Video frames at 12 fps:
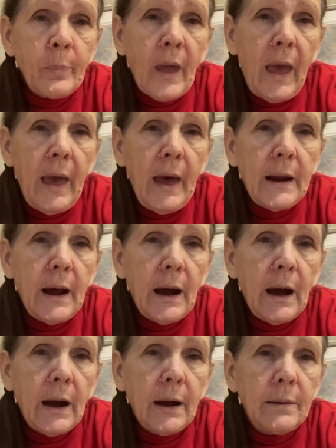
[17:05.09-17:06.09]
And
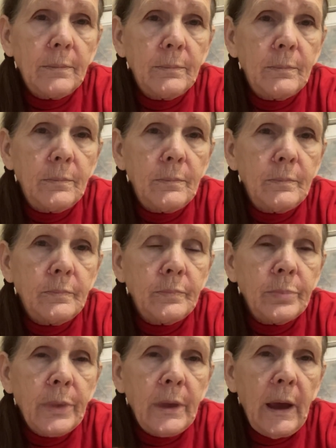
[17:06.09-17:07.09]

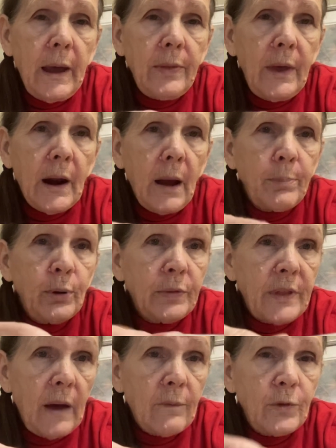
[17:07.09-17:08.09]
then I
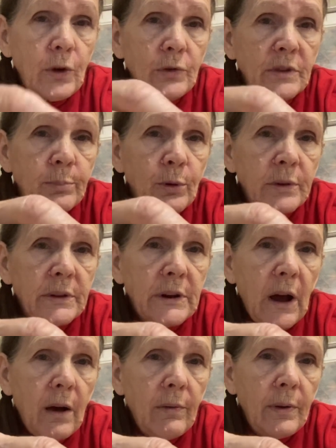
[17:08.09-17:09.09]
put that fusible
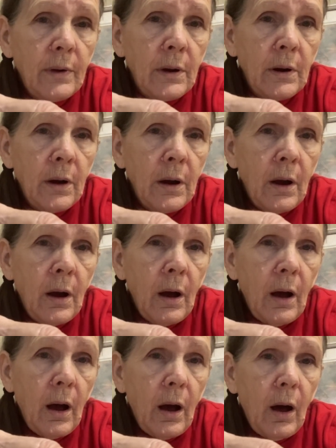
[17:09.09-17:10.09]
stuff
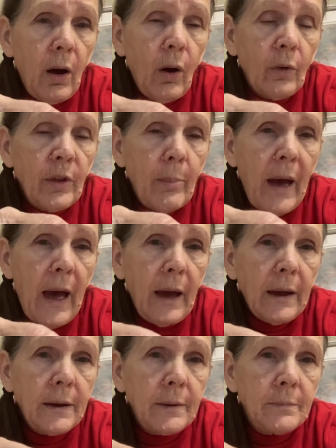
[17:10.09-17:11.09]
on the
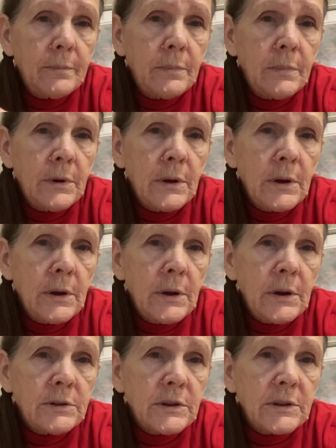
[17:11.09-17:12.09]
back,
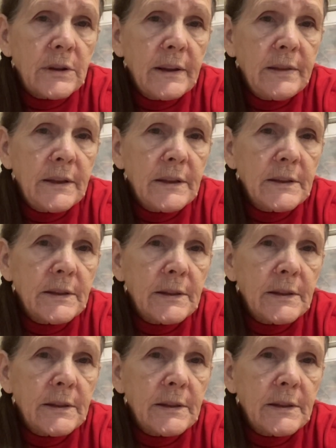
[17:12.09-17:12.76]
just like this.